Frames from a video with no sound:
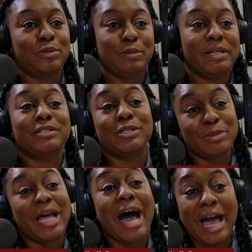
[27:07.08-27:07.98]
it's been
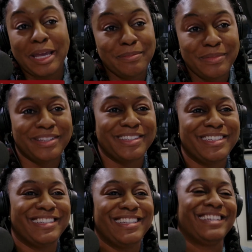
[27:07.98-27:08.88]
some time.
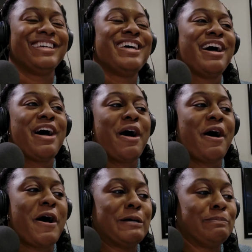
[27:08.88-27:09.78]

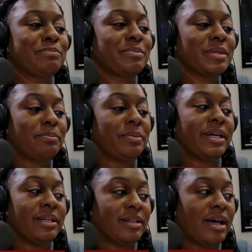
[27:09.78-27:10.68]

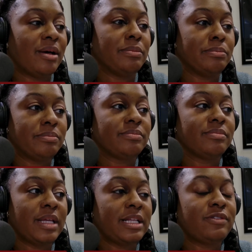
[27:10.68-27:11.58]
But
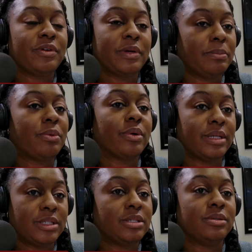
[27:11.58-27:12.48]
it's very
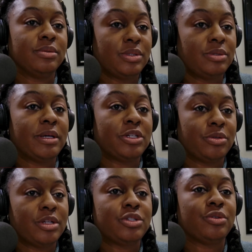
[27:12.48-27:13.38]
important to make
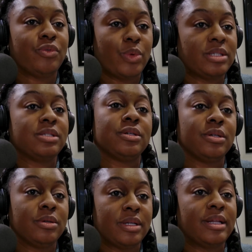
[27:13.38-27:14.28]
sure that your voice is
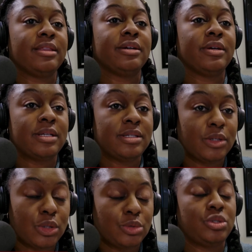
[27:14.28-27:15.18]
heard and that there is
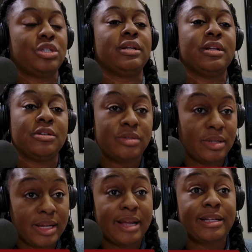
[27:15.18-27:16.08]
inclusion and there's
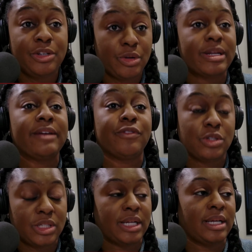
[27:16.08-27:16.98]

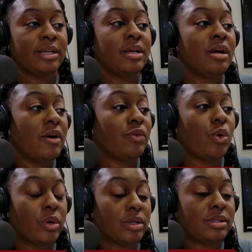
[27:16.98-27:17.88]
diversity, of
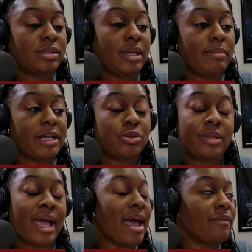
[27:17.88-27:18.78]
course, and make
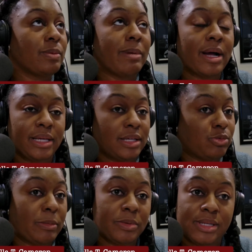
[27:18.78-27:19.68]
sure that everybody
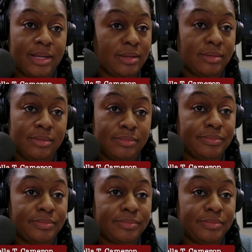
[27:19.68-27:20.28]
is represented.